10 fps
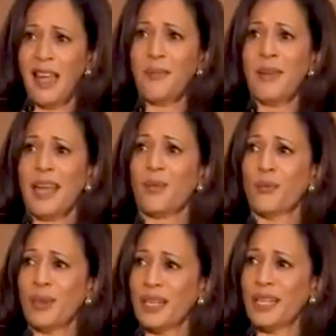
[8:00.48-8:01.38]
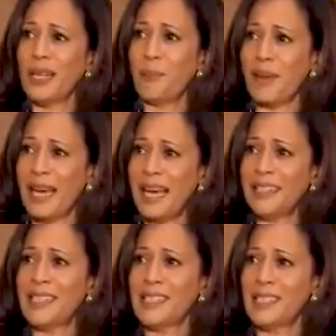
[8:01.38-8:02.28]
They make really bad
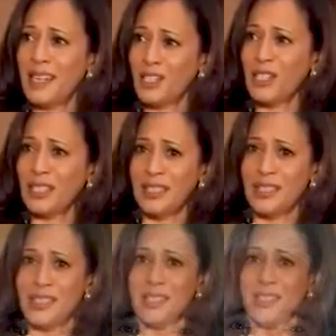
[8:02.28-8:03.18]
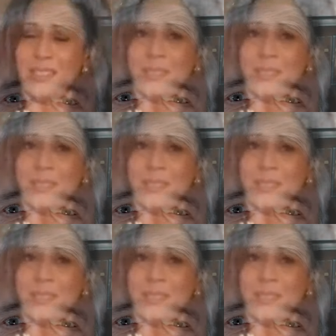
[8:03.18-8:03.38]
decisions.